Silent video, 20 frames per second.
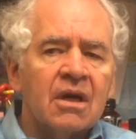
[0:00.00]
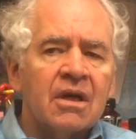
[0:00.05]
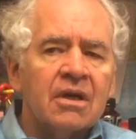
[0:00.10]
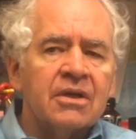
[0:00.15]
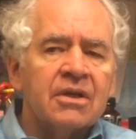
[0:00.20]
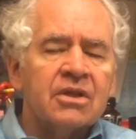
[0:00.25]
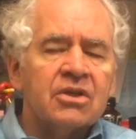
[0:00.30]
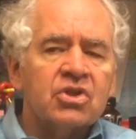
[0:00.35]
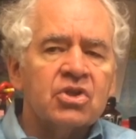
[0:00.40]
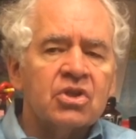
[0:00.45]

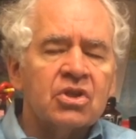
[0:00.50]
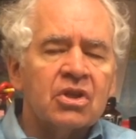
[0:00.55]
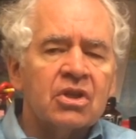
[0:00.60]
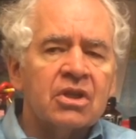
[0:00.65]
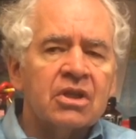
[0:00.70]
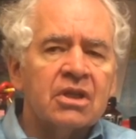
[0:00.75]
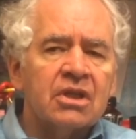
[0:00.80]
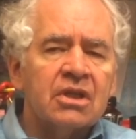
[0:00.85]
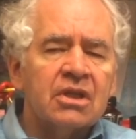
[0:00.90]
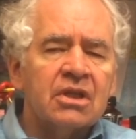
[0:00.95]

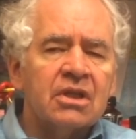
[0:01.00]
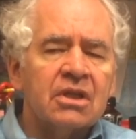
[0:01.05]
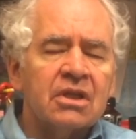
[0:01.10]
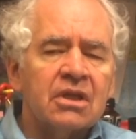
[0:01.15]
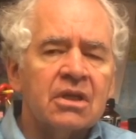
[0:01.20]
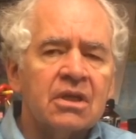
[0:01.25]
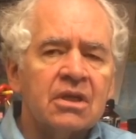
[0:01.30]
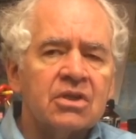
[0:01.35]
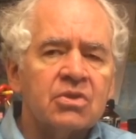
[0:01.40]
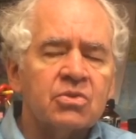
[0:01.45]

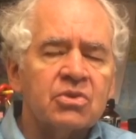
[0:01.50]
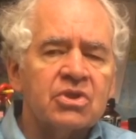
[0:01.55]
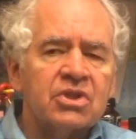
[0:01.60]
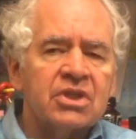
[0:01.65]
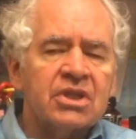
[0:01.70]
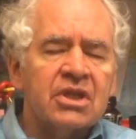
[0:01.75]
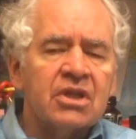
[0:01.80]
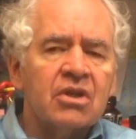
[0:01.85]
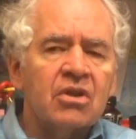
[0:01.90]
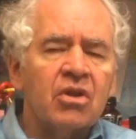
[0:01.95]
Additionally, as we
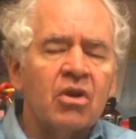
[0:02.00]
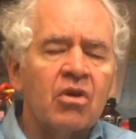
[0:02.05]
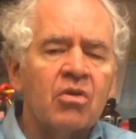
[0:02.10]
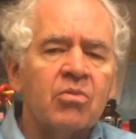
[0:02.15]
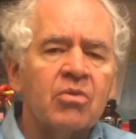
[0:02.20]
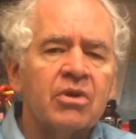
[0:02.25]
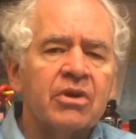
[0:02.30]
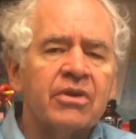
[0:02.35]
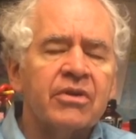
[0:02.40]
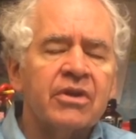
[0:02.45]
see
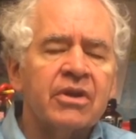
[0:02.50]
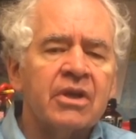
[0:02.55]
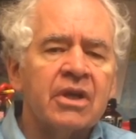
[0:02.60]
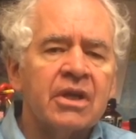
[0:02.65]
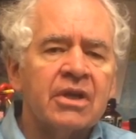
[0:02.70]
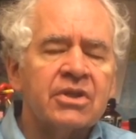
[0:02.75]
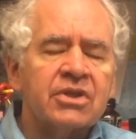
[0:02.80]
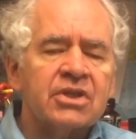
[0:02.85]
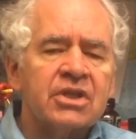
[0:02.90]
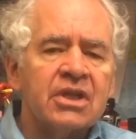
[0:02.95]
globally, the
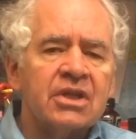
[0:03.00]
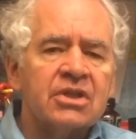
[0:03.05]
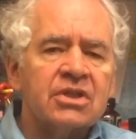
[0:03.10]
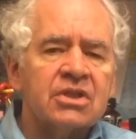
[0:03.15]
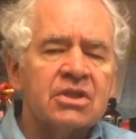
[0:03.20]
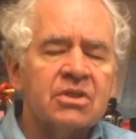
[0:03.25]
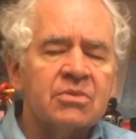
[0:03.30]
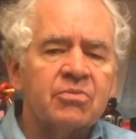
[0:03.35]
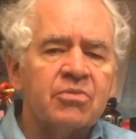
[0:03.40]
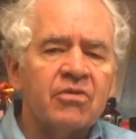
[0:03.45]
United
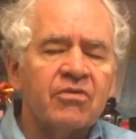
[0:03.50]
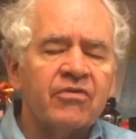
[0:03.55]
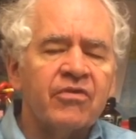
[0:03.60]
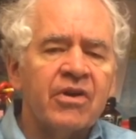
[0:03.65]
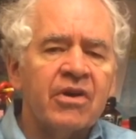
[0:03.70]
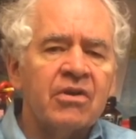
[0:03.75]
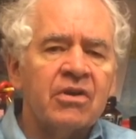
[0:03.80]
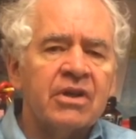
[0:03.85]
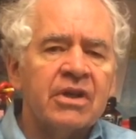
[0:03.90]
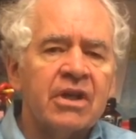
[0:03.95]
States is
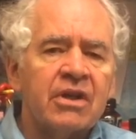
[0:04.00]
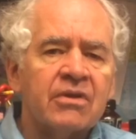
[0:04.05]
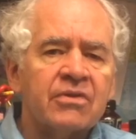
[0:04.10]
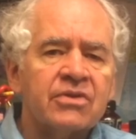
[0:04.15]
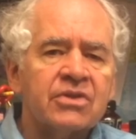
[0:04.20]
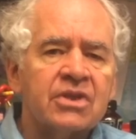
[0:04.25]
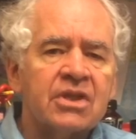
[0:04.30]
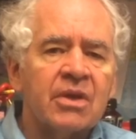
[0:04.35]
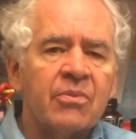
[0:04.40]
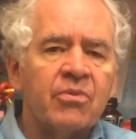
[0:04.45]
profoundly out of
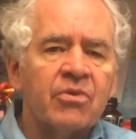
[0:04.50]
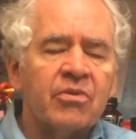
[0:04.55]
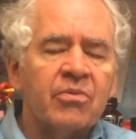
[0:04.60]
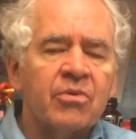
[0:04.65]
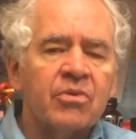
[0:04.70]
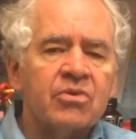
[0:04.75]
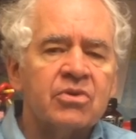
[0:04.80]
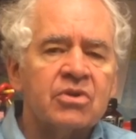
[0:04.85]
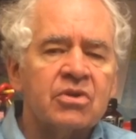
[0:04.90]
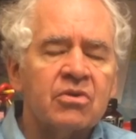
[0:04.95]
step with
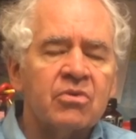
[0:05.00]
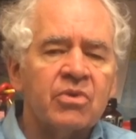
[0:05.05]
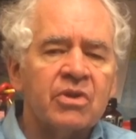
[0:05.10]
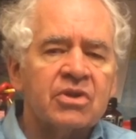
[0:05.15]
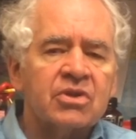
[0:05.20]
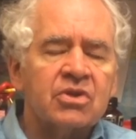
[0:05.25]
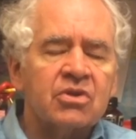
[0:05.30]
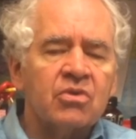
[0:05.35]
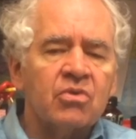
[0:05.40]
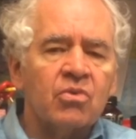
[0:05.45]
most of the
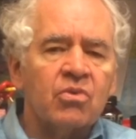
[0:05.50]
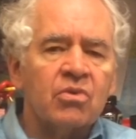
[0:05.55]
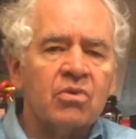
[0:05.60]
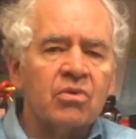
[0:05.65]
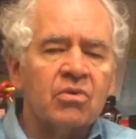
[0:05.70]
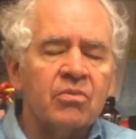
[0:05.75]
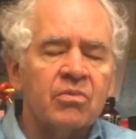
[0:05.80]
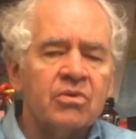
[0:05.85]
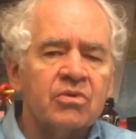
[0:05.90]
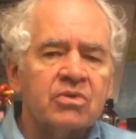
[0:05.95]
rest of the
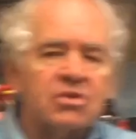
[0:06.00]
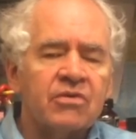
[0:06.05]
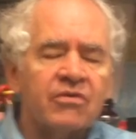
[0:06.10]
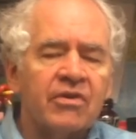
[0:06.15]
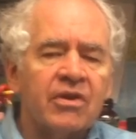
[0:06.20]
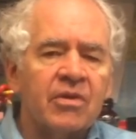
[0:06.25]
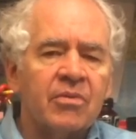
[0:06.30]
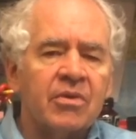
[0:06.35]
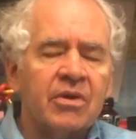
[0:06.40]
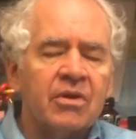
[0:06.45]
world. Most
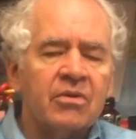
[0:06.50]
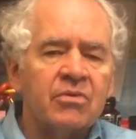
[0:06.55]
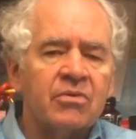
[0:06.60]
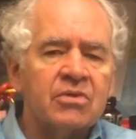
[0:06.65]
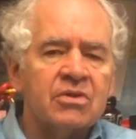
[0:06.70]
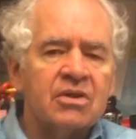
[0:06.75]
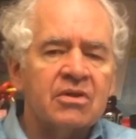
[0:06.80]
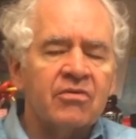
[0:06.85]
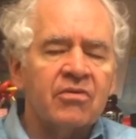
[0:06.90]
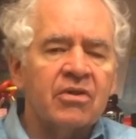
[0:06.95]
developed
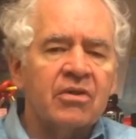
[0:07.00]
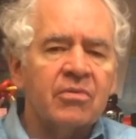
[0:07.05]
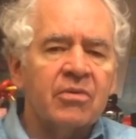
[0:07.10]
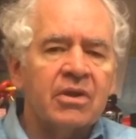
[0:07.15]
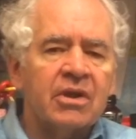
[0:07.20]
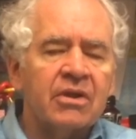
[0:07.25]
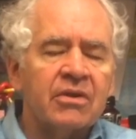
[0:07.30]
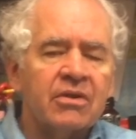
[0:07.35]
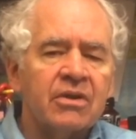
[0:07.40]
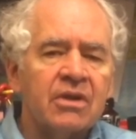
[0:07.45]
countries have
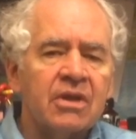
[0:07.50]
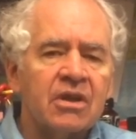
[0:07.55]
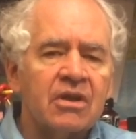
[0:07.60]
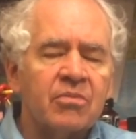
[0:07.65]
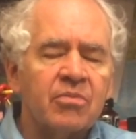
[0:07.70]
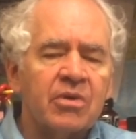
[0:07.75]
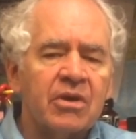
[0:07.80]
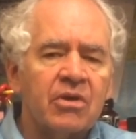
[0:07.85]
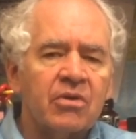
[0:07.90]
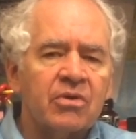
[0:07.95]
eliminated the death
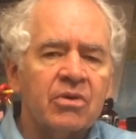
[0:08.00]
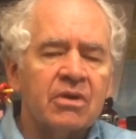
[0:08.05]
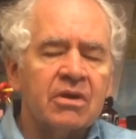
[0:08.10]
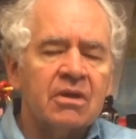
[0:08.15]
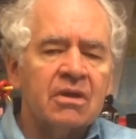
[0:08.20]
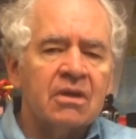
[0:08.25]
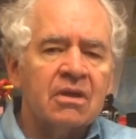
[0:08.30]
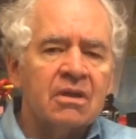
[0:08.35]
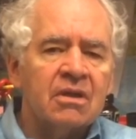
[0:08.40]
penalty.